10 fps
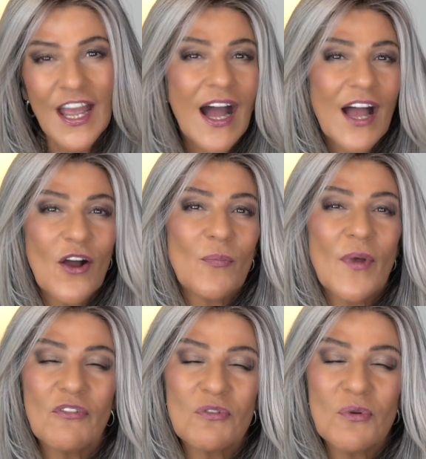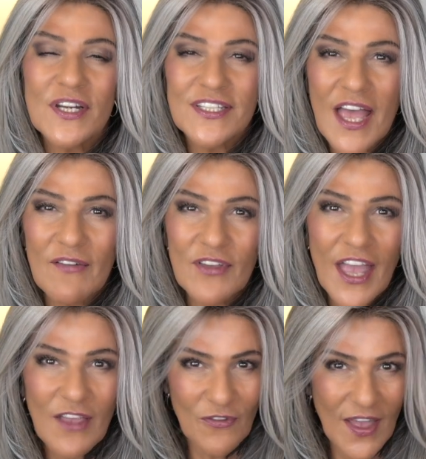I hope everyone is having
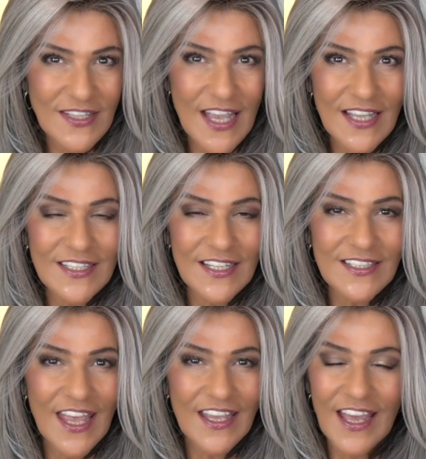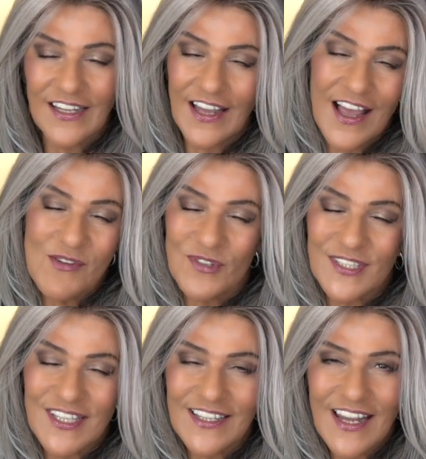a fantastic day and I will
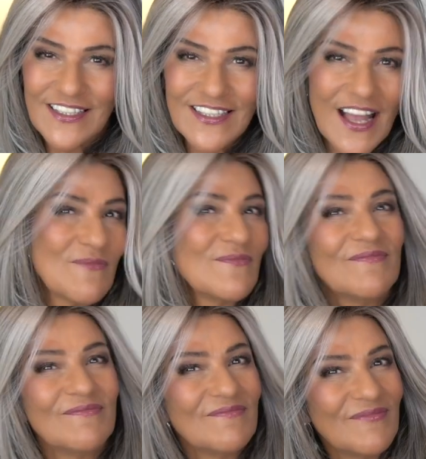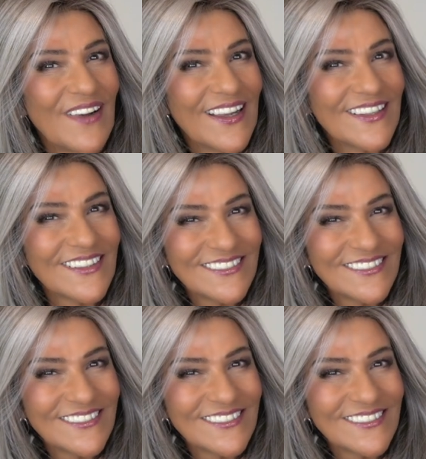see you next time. Bye.